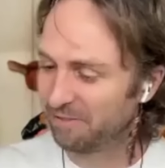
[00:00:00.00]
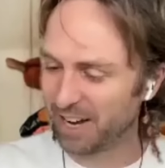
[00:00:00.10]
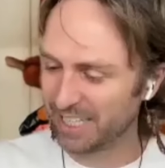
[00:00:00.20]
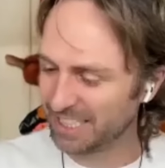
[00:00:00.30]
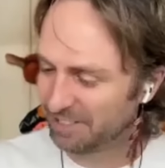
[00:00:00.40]

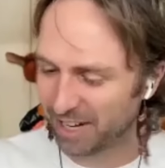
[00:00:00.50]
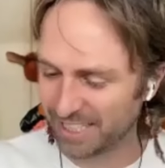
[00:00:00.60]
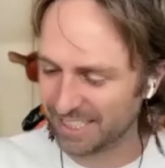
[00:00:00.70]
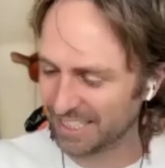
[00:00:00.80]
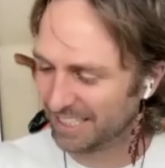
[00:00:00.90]
friends
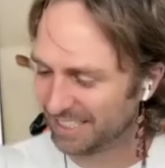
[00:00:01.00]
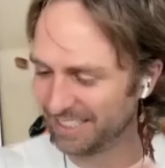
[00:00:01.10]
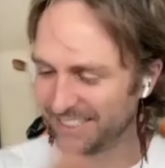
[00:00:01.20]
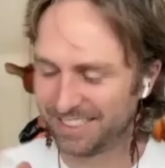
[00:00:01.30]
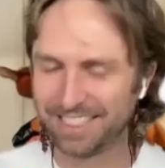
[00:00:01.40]
frenzy.
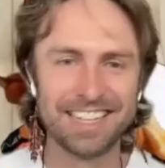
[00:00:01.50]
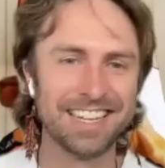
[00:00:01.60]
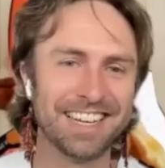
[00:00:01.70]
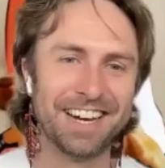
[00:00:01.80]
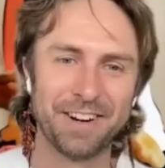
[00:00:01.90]
This is
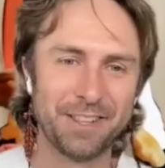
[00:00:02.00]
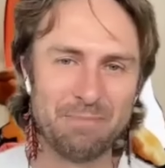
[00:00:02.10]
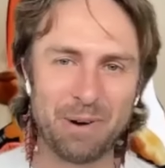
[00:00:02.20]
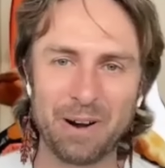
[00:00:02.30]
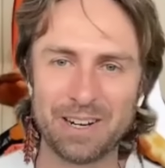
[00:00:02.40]
at one of the
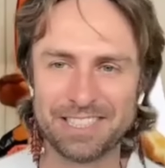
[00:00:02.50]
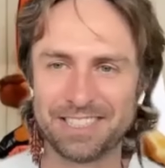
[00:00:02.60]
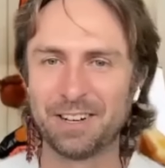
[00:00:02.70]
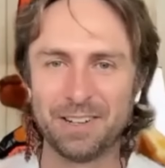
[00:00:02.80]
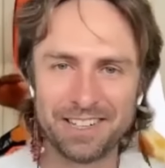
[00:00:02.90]
bars.
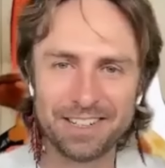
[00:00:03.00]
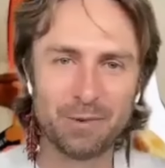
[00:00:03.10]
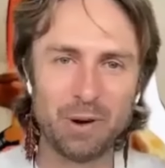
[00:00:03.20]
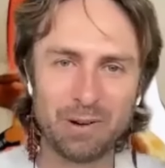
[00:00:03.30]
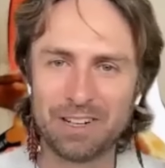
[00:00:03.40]
It's called,
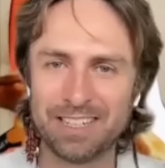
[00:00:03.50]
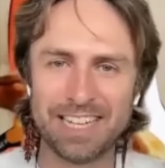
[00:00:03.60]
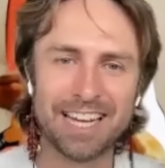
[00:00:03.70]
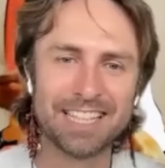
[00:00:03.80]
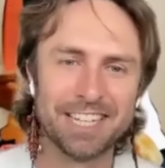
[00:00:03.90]
quote,
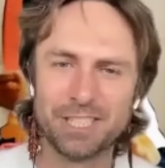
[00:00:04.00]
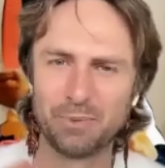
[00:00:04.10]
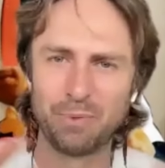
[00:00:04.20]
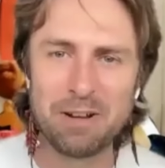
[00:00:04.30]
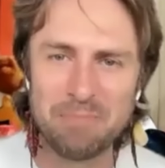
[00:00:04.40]
tagline is
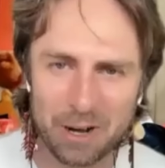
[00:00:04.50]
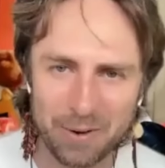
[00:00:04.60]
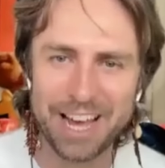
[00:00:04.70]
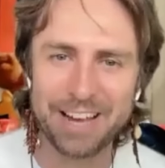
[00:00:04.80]
rainbow